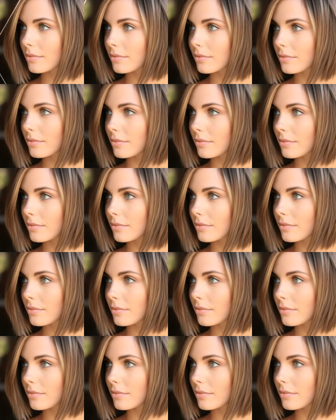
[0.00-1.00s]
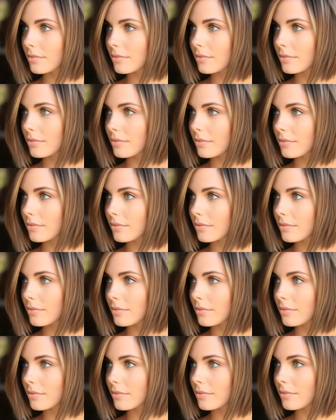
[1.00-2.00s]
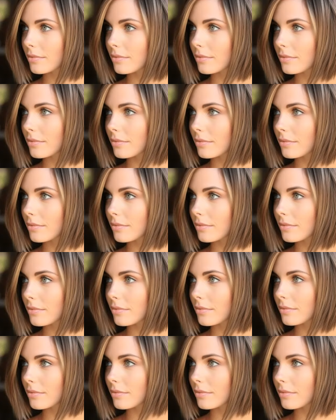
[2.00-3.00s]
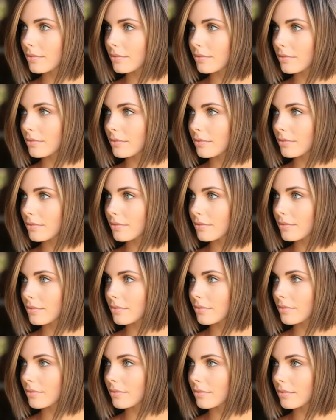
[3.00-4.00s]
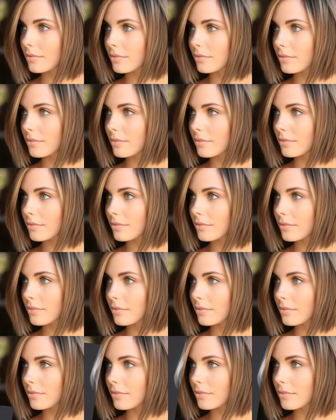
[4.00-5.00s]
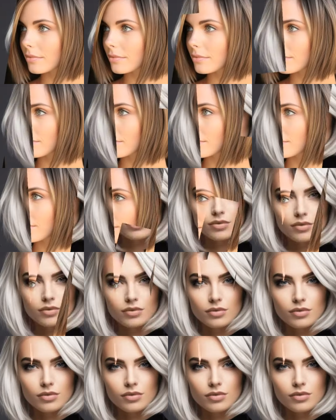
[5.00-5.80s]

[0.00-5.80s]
No one is speaking in this clip.